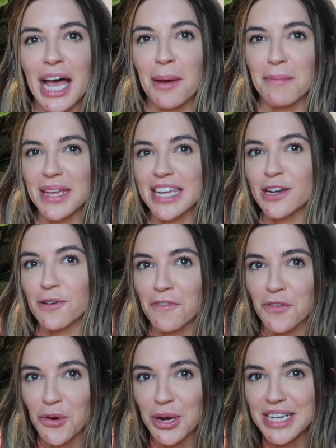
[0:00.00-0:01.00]
I'm here
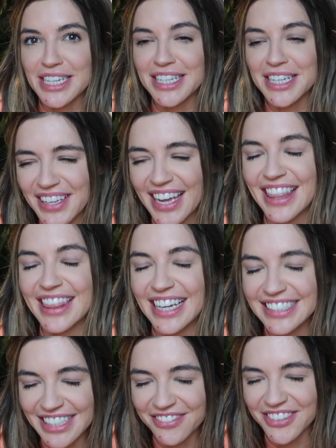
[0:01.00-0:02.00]
for it. And
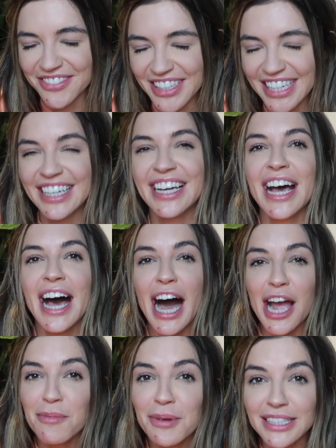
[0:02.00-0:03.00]
that's it for me.
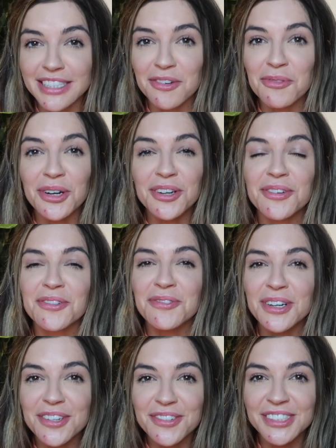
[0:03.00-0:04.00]
I hope you guys have a wonderful,
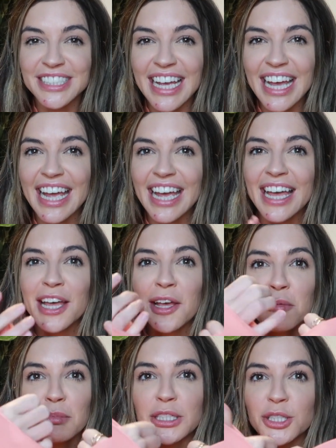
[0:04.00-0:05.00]
wonderful day.
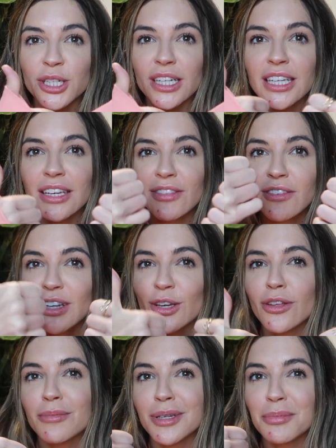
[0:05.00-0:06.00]
Be sure to give the video a
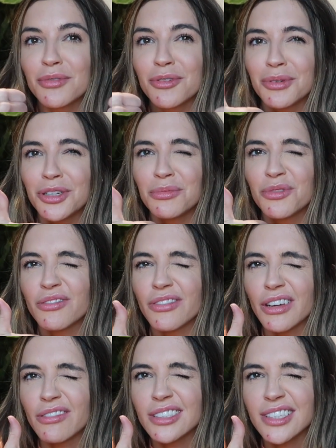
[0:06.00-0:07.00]
thumbs up if you want me to do more
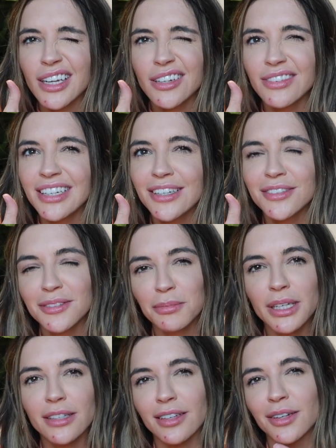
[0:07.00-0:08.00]
favorites kind of videos,
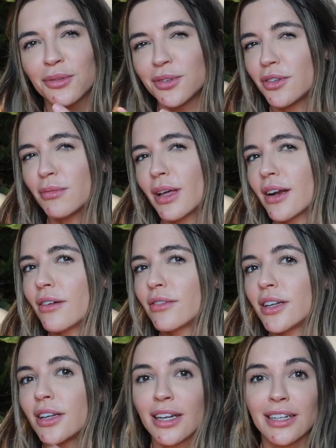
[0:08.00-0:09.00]
because I don't do them that
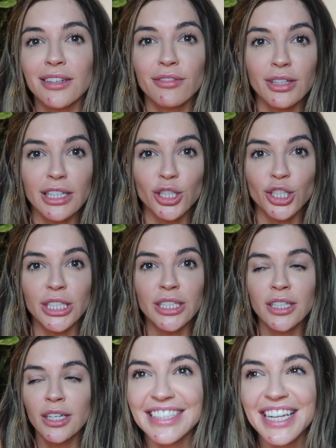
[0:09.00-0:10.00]
often and I definitely could.
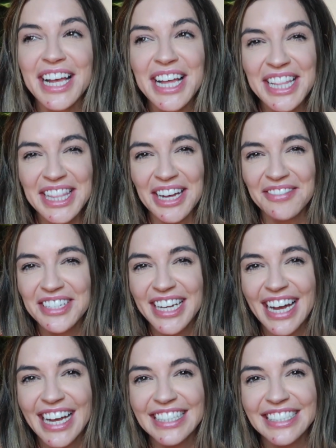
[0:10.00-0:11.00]
Love you
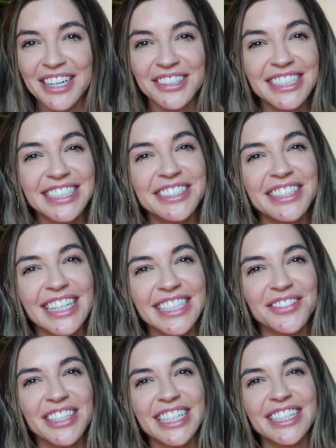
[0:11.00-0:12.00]
guys. I will see you in the
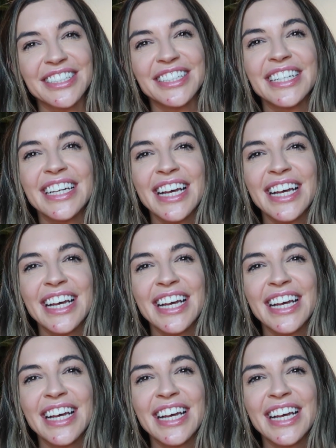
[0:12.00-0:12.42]
next video.